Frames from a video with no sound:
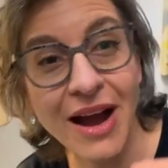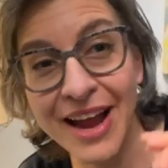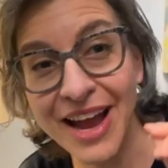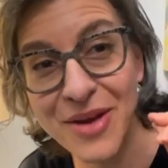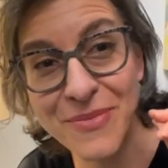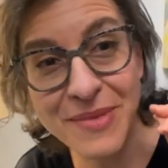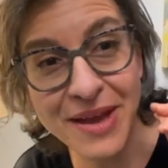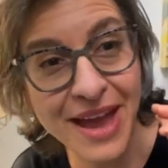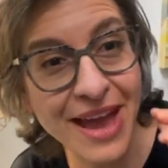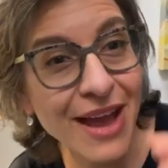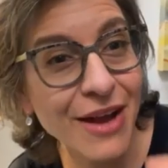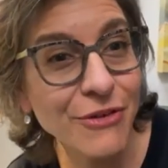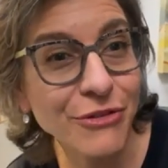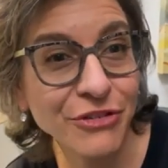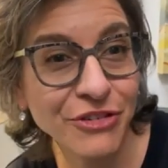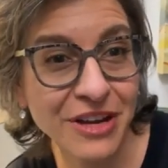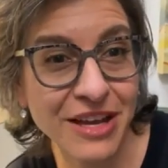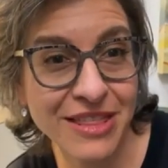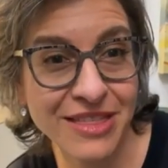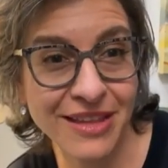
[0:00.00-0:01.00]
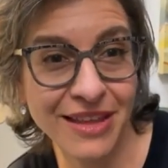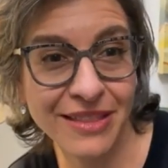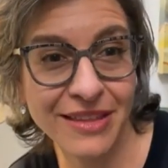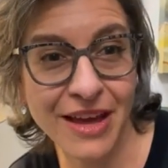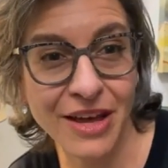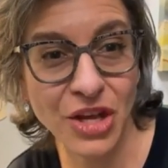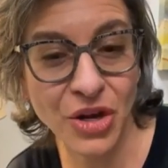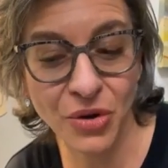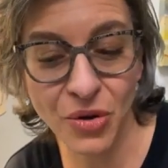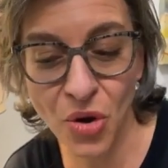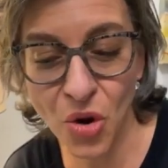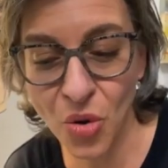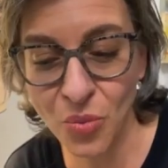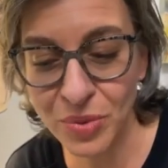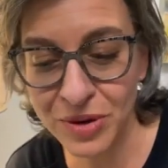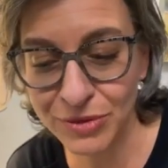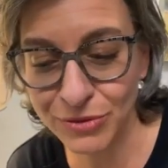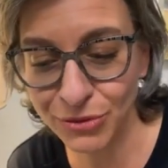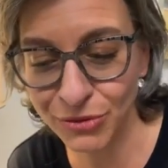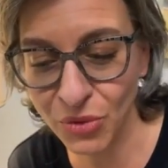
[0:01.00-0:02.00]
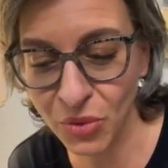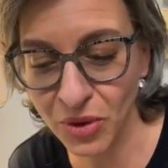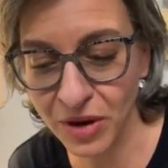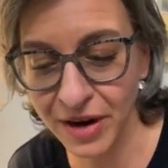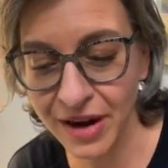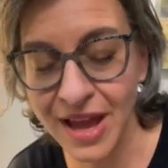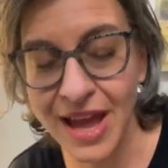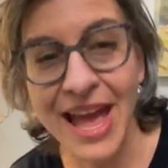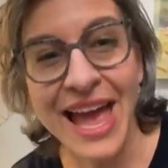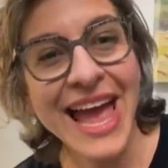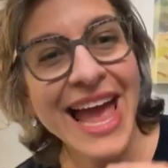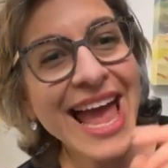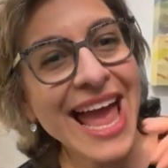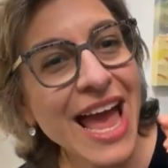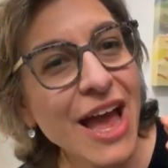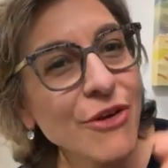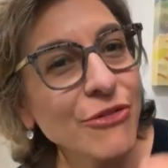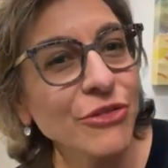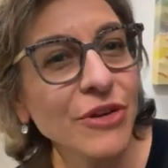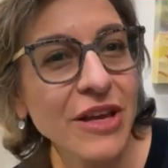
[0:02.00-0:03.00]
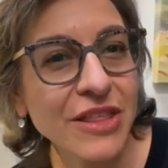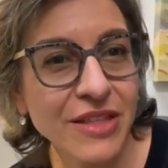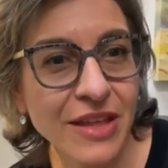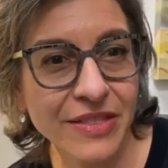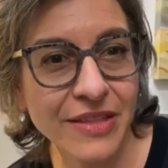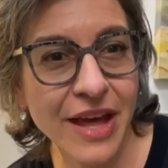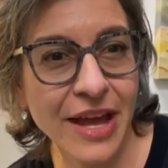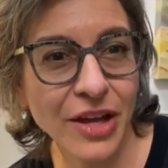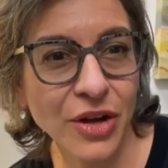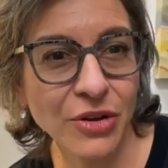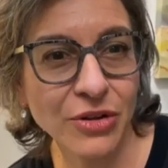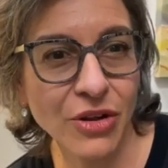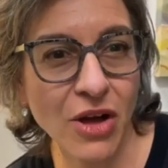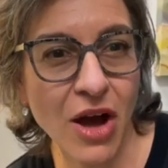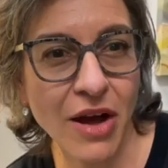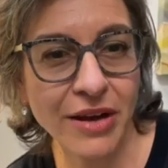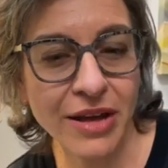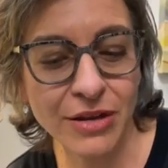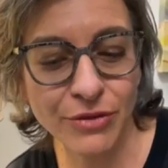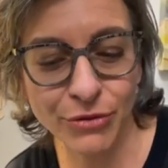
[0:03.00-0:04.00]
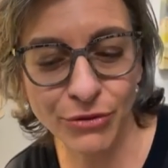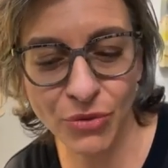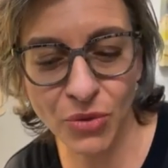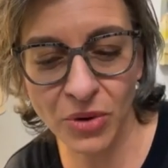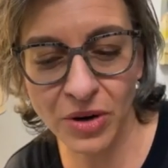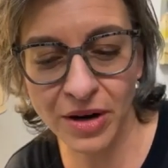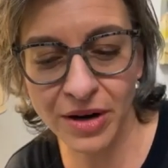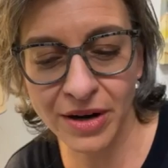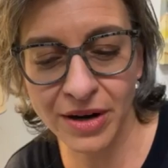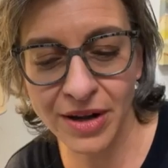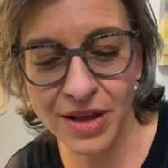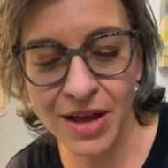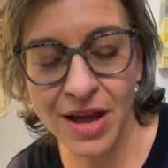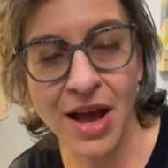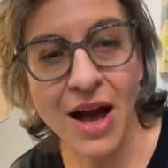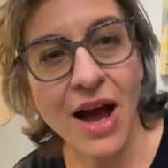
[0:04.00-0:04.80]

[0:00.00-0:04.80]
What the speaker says: I am everything that you're hoping for, everything that you're longing for.